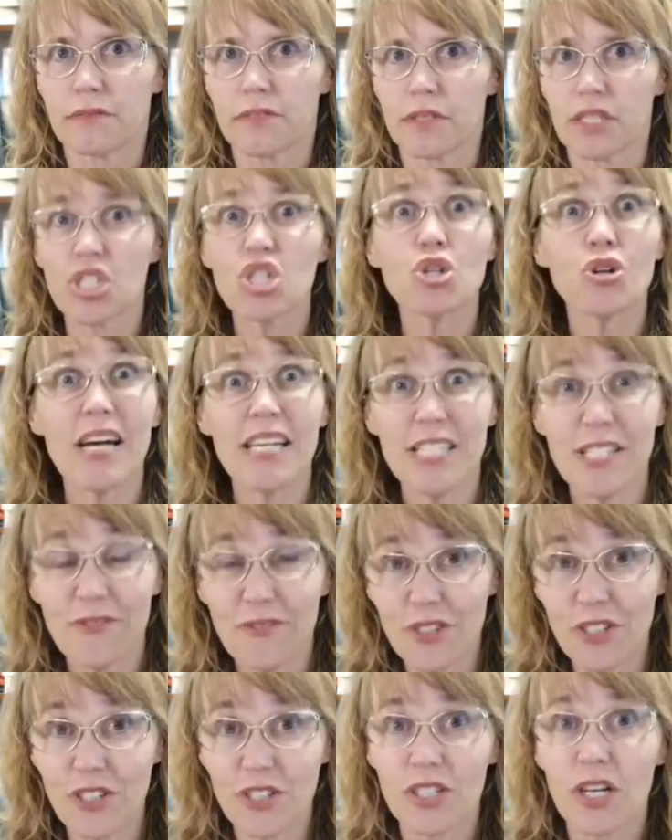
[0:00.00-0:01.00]

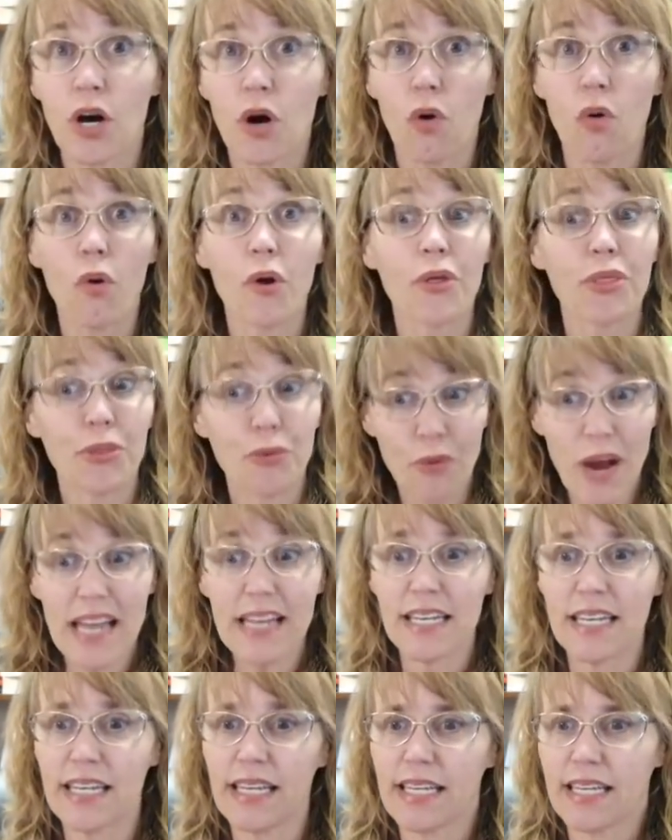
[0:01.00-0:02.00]
stressful or
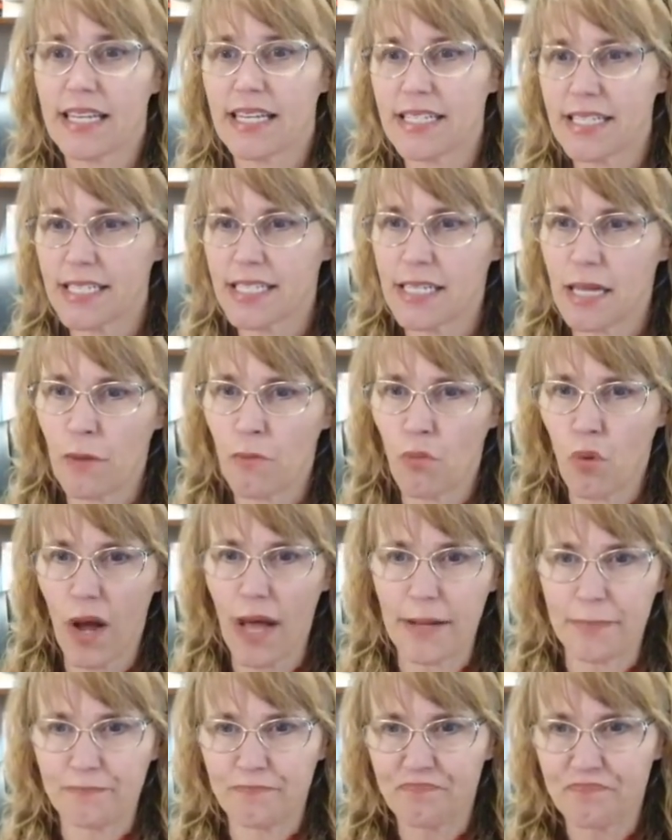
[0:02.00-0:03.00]
threatening in some way.
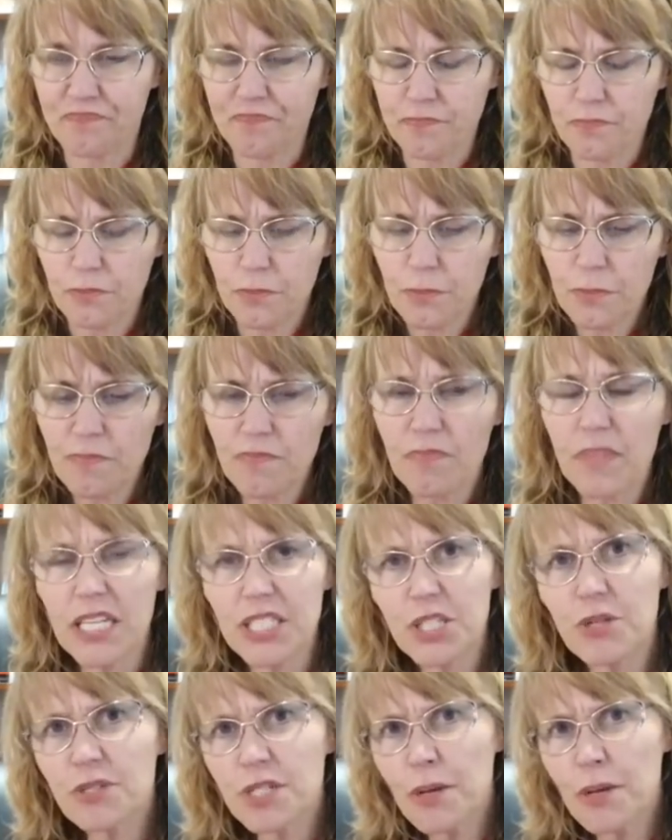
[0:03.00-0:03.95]
So it's